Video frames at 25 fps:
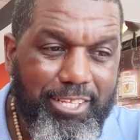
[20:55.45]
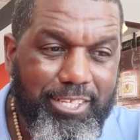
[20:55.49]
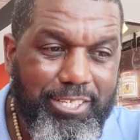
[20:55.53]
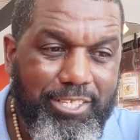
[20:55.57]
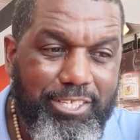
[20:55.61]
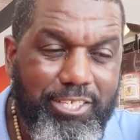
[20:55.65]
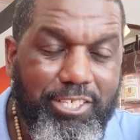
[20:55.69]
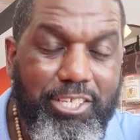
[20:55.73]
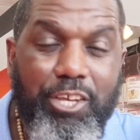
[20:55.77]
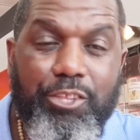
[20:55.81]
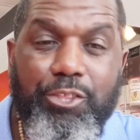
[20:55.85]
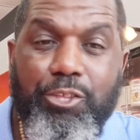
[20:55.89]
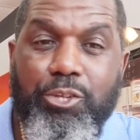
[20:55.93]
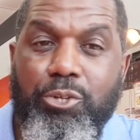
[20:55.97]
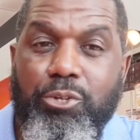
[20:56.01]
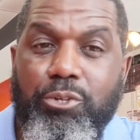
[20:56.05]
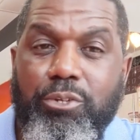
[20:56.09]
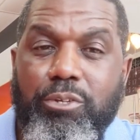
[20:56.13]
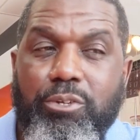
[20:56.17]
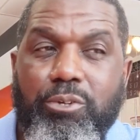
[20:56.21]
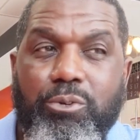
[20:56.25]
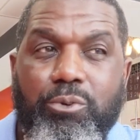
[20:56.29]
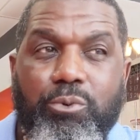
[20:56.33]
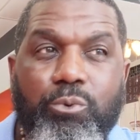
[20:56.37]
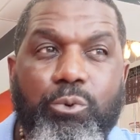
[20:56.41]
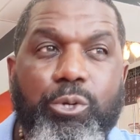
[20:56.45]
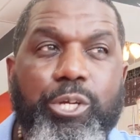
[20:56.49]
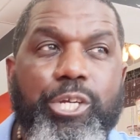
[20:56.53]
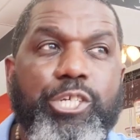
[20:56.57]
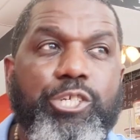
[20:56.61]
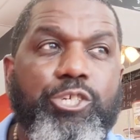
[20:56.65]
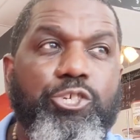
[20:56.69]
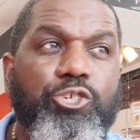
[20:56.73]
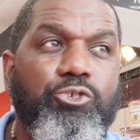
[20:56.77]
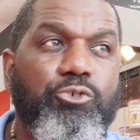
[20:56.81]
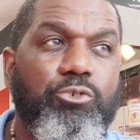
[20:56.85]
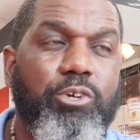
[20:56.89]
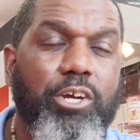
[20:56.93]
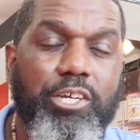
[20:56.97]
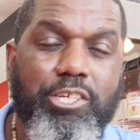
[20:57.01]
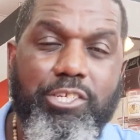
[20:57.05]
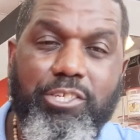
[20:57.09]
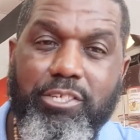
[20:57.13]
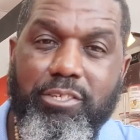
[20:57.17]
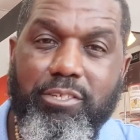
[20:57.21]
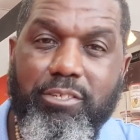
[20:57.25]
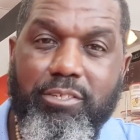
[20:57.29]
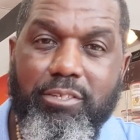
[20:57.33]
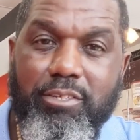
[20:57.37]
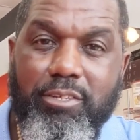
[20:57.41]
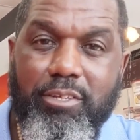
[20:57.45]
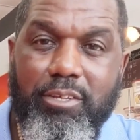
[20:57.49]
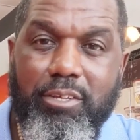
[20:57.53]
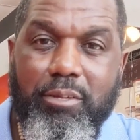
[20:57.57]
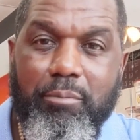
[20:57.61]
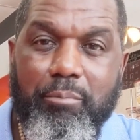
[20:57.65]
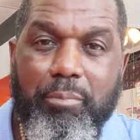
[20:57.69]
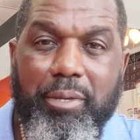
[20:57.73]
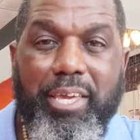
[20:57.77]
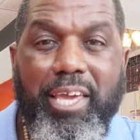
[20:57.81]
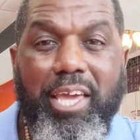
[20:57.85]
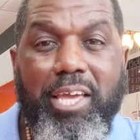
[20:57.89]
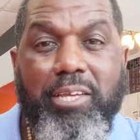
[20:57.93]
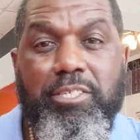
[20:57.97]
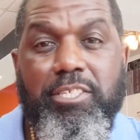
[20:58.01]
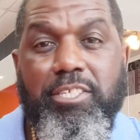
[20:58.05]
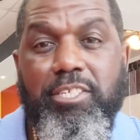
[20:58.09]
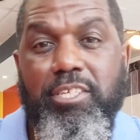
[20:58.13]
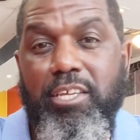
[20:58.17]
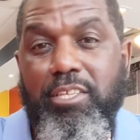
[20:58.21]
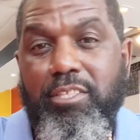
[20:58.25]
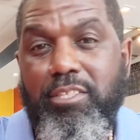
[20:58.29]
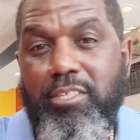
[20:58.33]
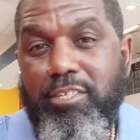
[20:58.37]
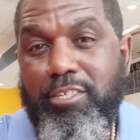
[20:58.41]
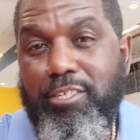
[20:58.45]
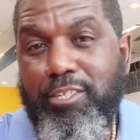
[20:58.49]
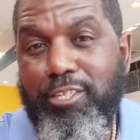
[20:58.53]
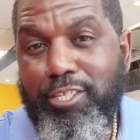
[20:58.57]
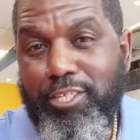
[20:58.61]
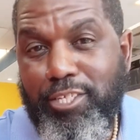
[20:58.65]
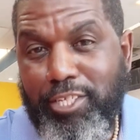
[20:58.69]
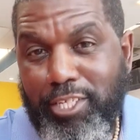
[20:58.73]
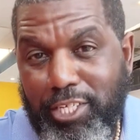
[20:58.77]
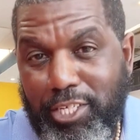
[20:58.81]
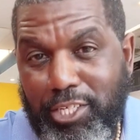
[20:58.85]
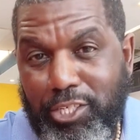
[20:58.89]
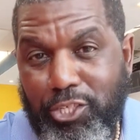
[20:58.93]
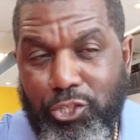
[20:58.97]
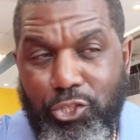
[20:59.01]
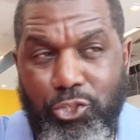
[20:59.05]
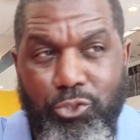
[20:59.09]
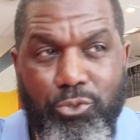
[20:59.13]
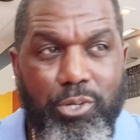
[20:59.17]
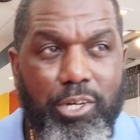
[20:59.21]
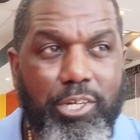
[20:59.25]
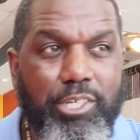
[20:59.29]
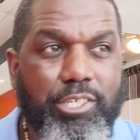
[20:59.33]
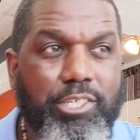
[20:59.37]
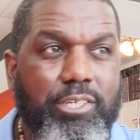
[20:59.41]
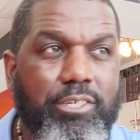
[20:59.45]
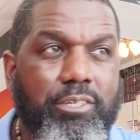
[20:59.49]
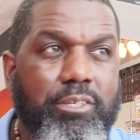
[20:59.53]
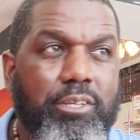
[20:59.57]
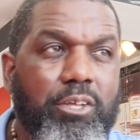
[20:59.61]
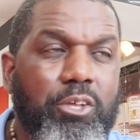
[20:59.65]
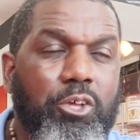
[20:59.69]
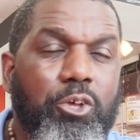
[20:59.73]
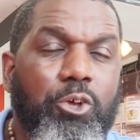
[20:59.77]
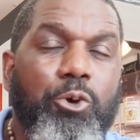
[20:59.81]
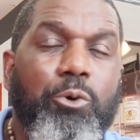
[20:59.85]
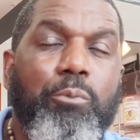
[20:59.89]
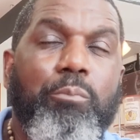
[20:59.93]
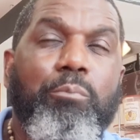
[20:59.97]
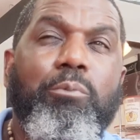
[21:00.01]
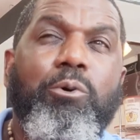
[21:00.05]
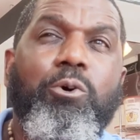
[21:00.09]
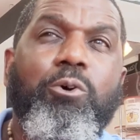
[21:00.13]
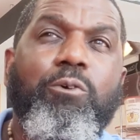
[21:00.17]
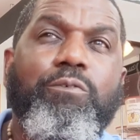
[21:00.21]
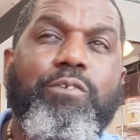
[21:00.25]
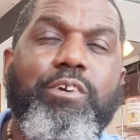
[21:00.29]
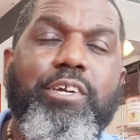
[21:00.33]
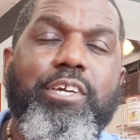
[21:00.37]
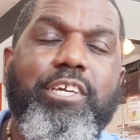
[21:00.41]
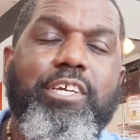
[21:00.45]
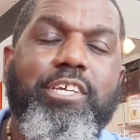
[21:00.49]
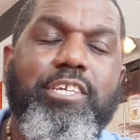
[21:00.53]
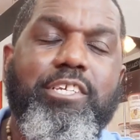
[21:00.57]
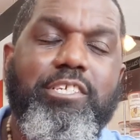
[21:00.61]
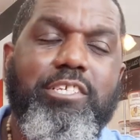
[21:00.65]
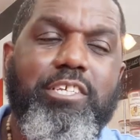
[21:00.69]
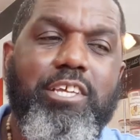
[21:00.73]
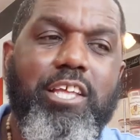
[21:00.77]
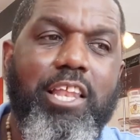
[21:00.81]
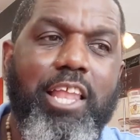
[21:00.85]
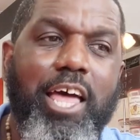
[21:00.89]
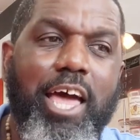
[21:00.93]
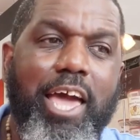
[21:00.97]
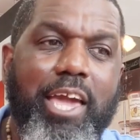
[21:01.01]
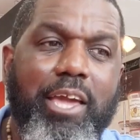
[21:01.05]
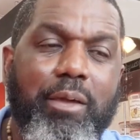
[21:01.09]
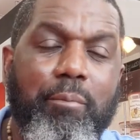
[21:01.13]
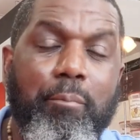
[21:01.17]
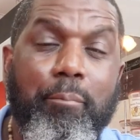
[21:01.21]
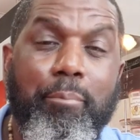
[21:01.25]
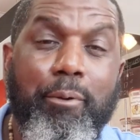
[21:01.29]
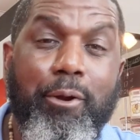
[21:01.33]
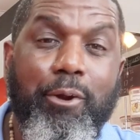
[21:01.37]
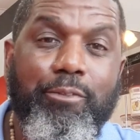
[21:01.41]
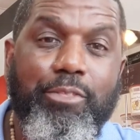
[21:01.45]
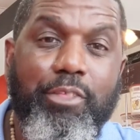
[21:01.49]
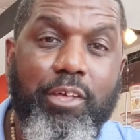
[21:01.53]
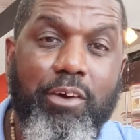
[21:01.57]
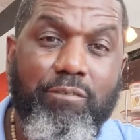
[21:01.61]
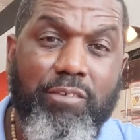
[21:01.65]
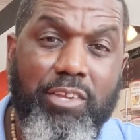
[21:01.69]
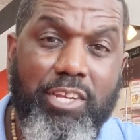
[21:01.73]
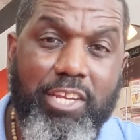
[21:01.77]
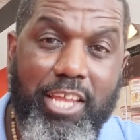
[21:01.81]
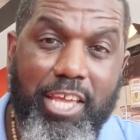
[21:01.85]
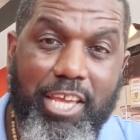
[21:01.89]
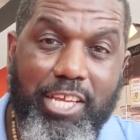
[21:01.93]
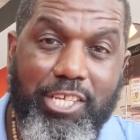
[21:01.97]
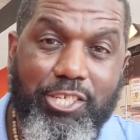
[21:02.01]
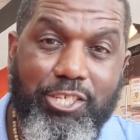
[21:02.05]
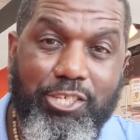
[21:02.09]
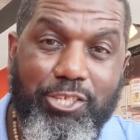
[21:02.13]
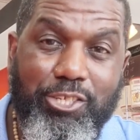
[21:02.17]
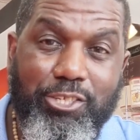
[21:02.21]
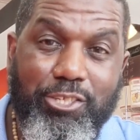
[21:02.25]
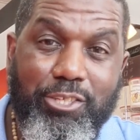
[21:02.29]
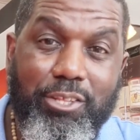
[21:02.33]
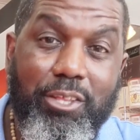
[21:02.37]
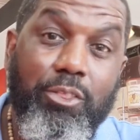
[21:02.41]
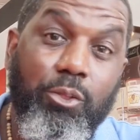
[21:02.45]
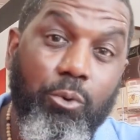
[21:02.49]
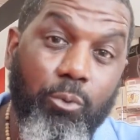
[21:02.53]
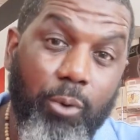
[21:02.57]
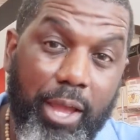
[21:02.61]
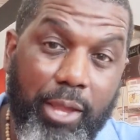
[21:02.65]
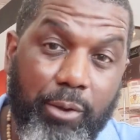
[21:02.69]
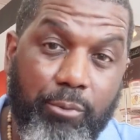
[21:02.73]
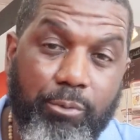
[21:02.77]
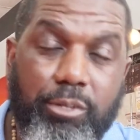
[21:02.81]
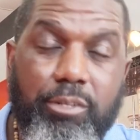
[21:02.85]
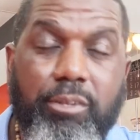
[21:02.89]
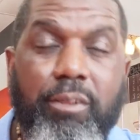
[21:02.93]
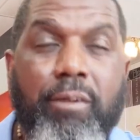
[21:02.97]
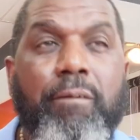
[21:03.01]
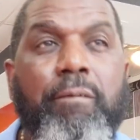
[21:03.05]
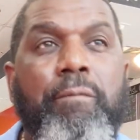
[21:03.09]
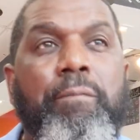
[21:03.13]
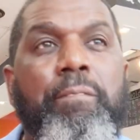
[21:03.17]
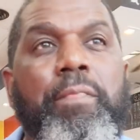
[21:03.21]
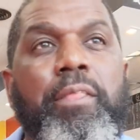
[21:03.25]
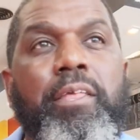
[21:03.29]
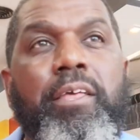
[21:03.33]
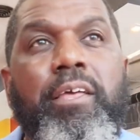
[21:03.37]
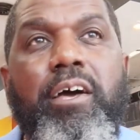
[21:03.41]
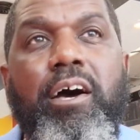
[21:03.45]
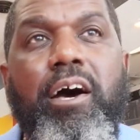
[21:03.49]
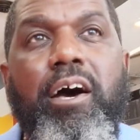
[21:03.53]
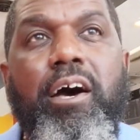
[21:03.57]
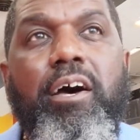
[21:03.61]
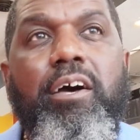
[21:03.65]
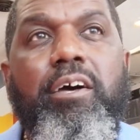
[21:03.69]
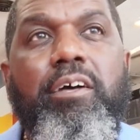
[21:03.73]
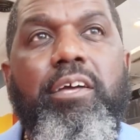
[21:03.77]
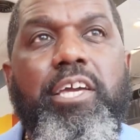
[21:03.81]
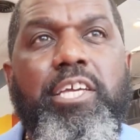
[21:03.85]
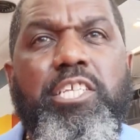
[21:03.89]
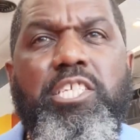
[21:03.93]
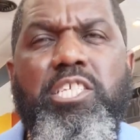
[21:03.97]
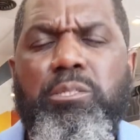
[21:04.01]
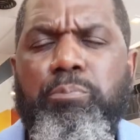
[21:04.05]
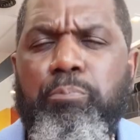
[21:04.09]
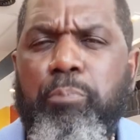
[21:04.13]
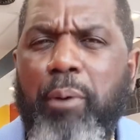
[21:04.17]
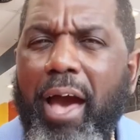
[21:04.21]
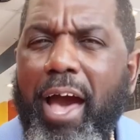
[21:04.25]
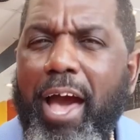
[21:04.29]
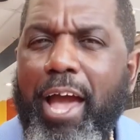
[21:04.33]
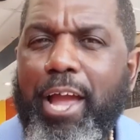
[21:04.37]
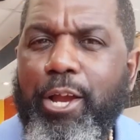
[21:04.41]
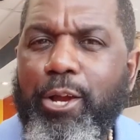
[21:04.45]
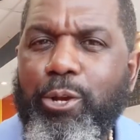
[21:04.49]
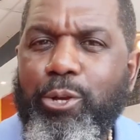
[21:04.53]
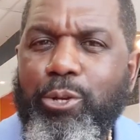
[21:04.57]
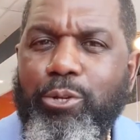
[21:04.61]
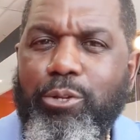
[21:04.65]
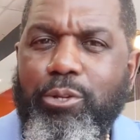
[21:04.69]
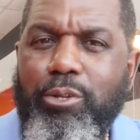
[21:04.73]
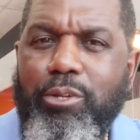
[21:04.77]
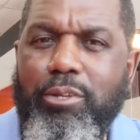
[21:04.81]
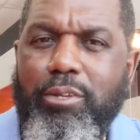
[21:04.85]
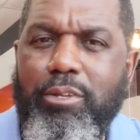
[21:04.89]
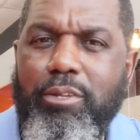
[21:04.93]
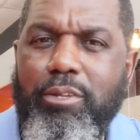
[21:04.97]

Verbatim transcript: Southern Reconstruction became Southern Deconstruction. Movies like Birth of a Nation, the white one, uh, inspired